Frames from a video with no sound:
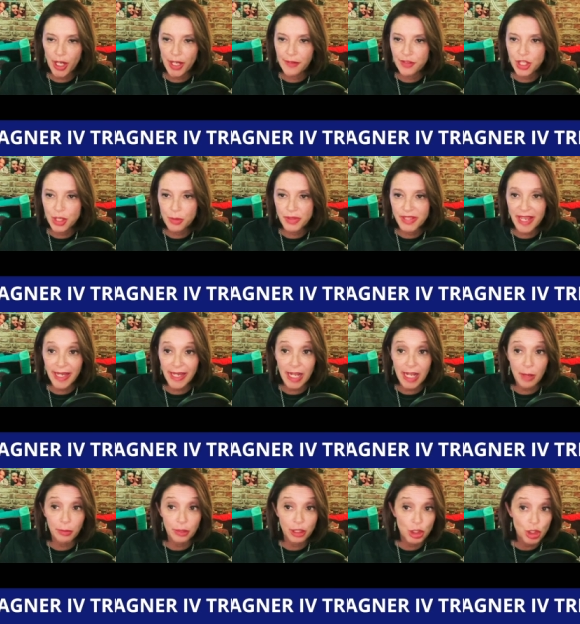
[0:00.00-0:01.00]
if she was hanging
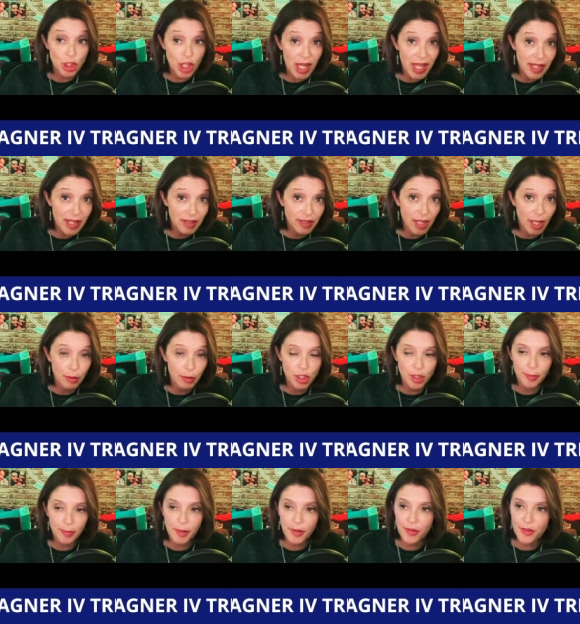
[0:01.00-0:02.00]
out with Jake, they would
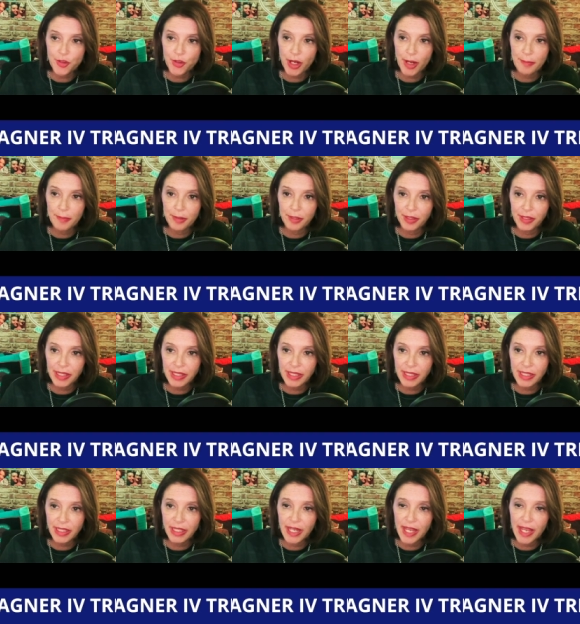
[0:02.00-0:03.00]
jump on the trampoline.